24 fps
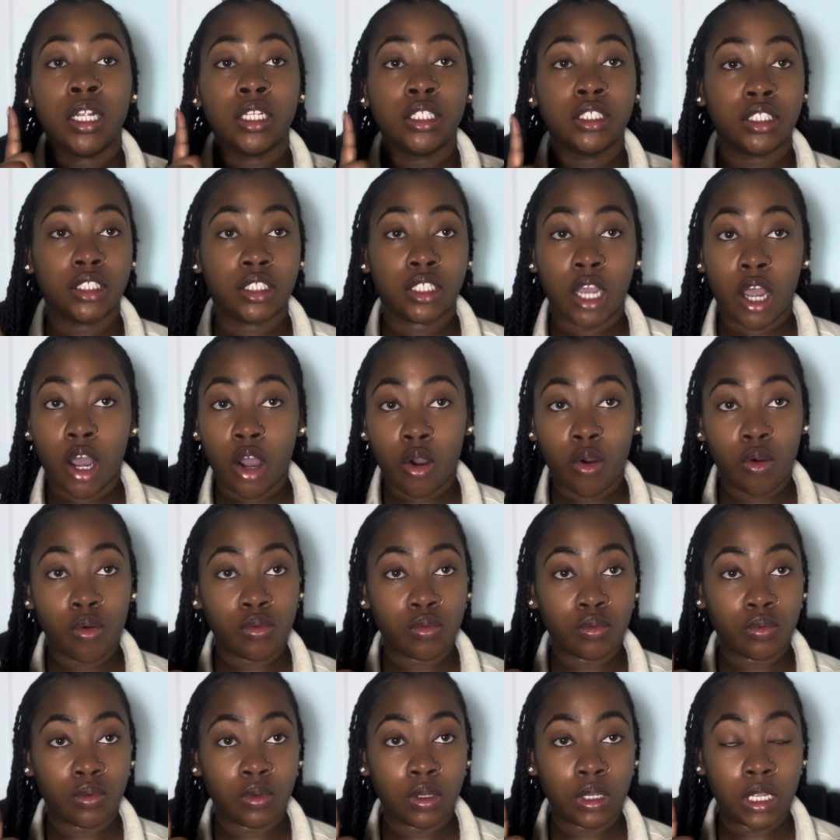Don't
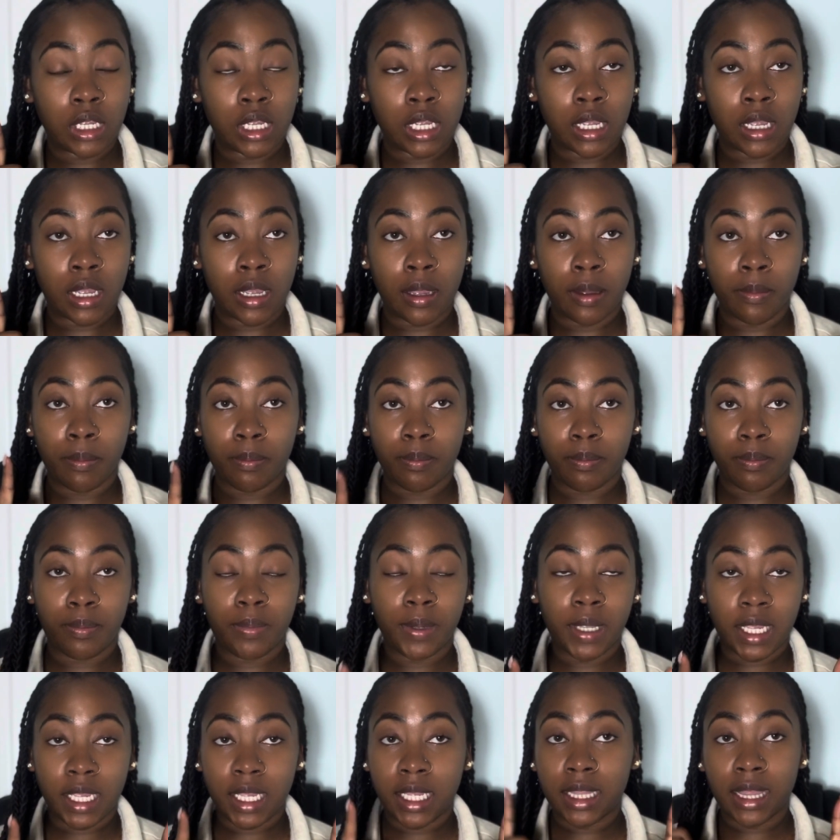
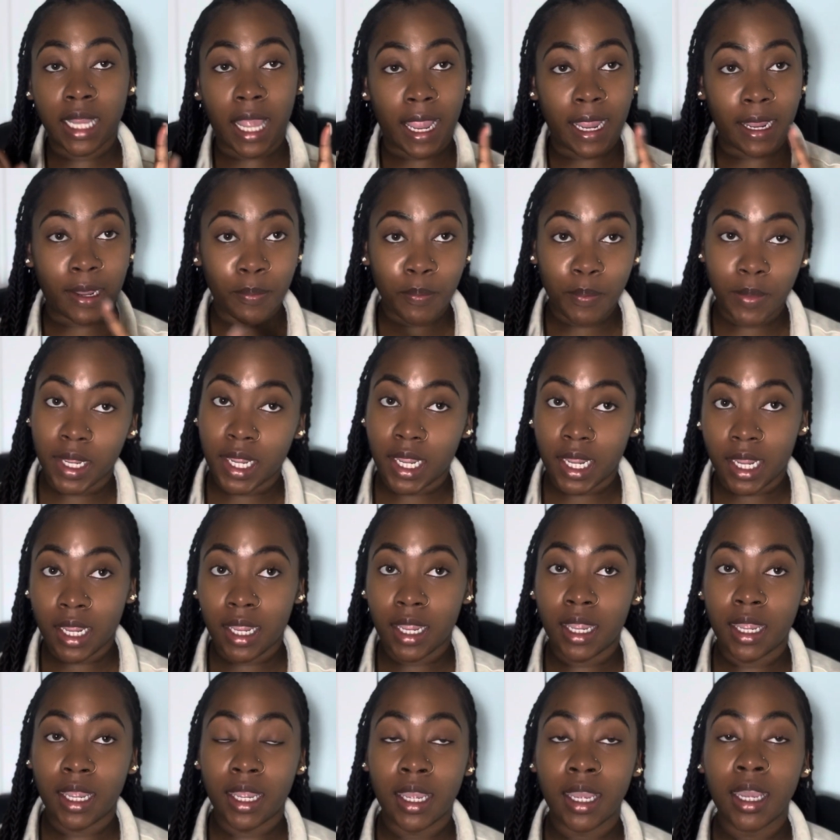be like me
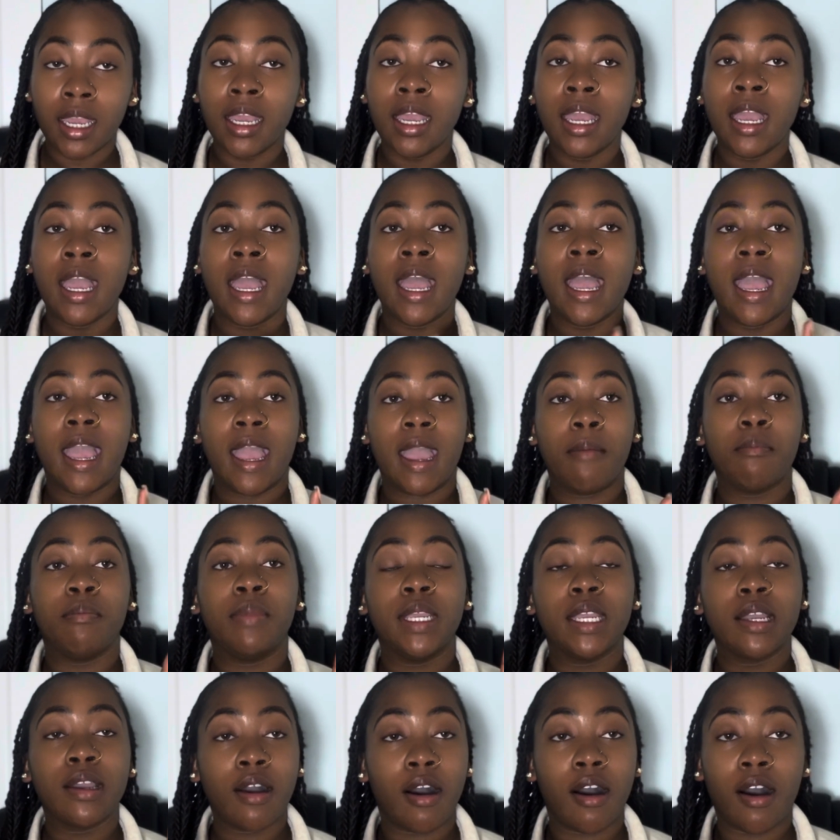and be
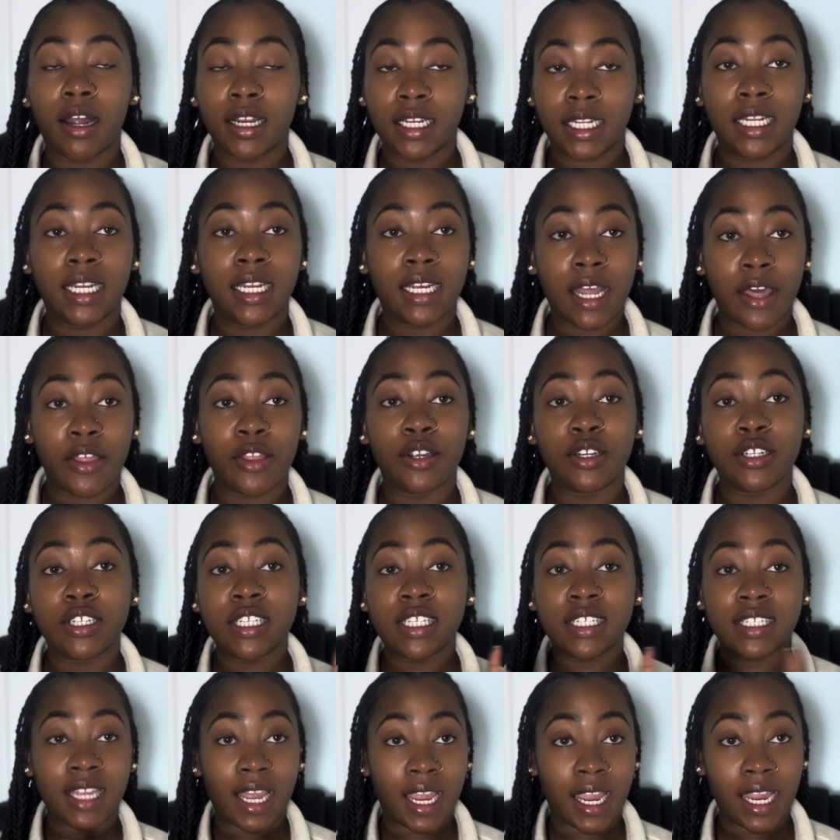caught in another
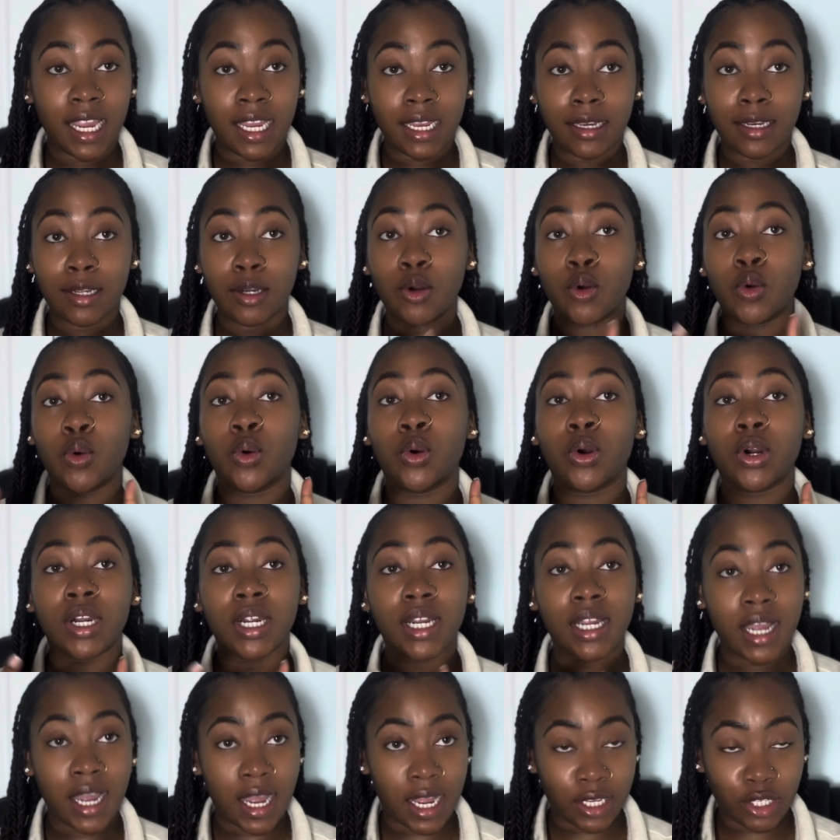state or
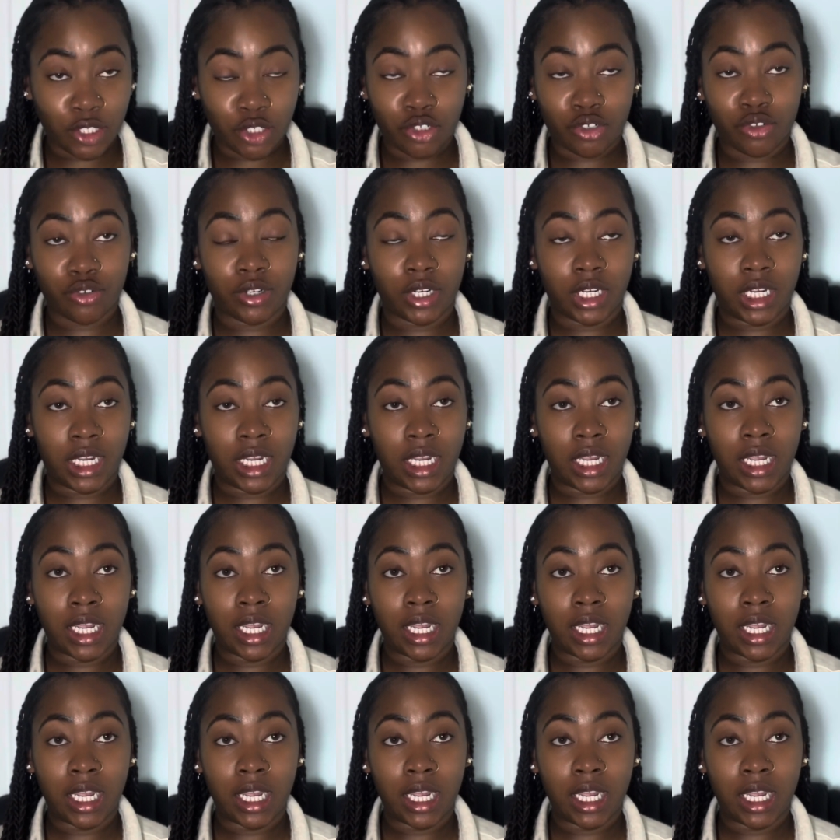country